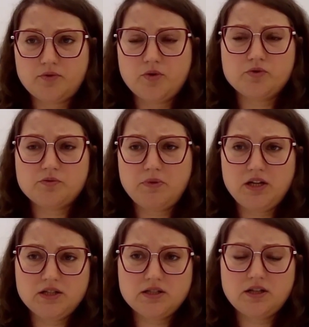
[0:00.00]
roads
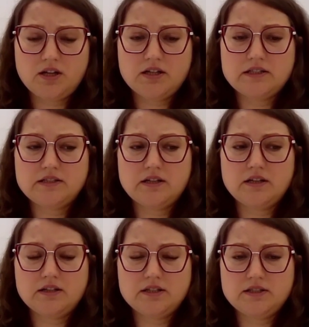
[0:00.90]
meet, and
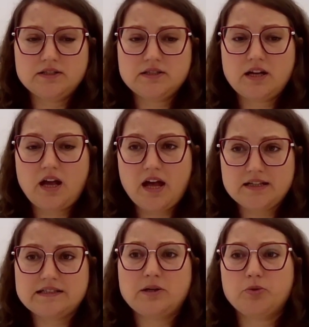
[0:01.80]
it
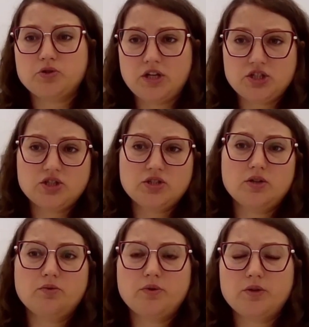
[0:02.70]
has a
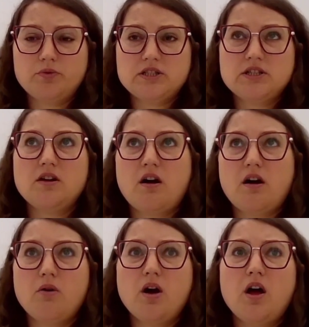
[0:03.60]
potential when we see
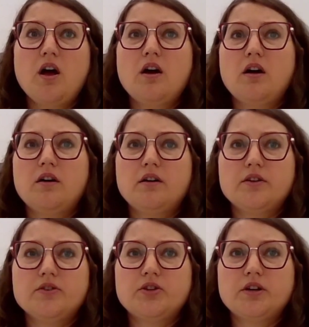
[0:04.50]
how
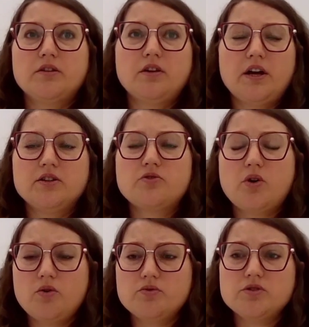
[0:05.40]
the line
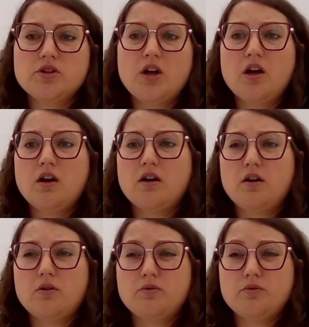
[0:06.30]
grows,
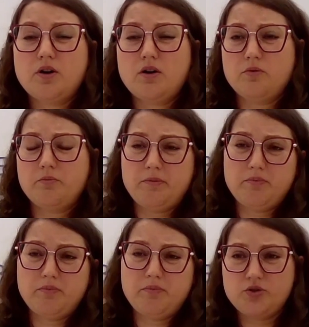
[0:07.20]
how
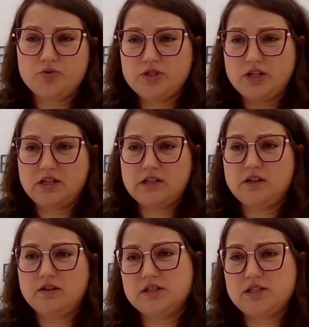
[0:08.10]
people are using
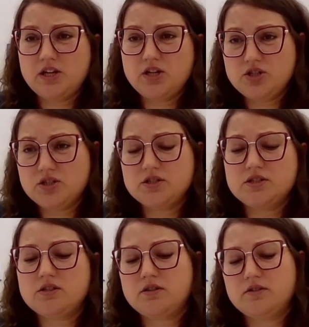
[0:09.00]
the
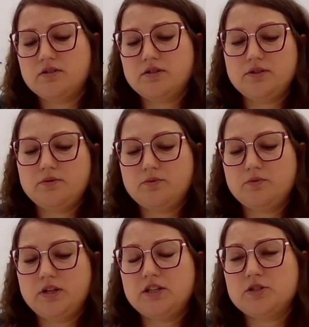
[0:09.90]
stations.
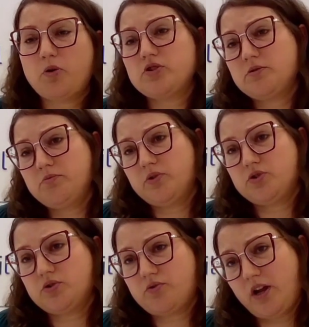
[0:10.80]
It is
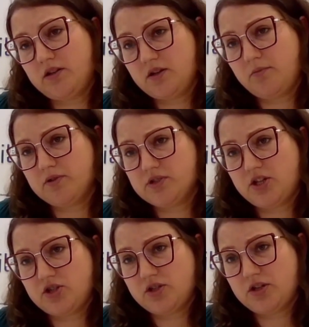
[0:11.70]
possible to create a double
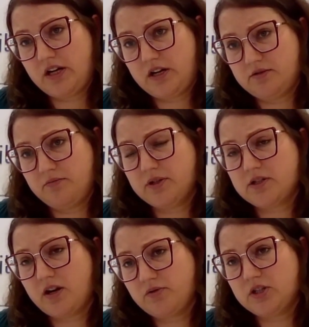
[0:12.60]
station there,
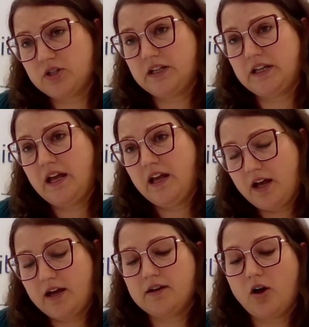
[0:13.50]
but currently
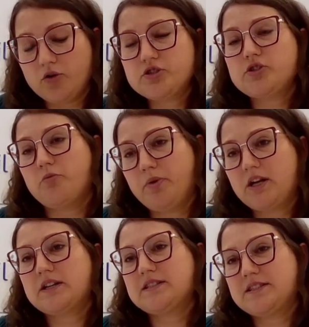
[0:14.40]
also
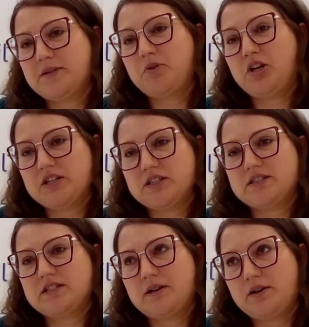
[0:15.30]
because
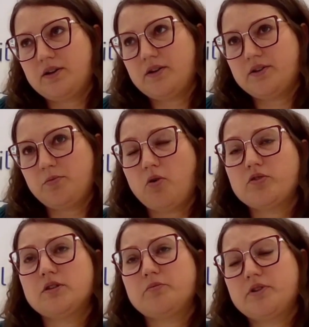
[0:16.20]
the
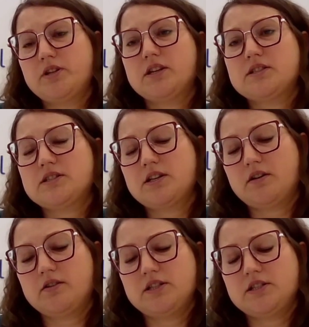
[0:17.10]
model predicts
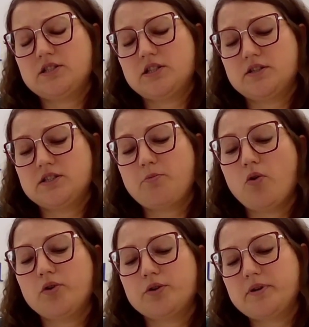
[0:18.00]
these
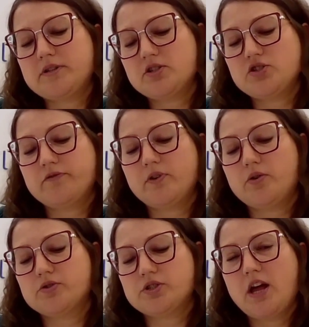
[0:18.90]
smaller passenger
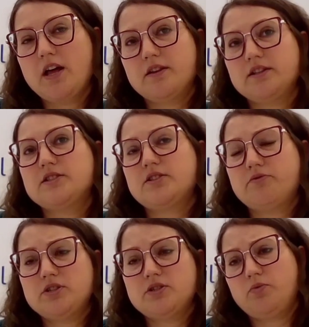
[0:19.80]
flows, that is
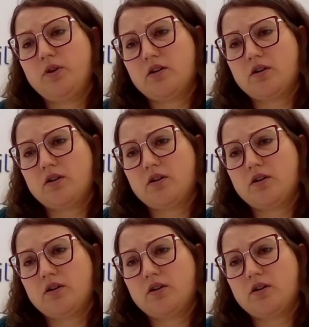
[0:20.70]
the reason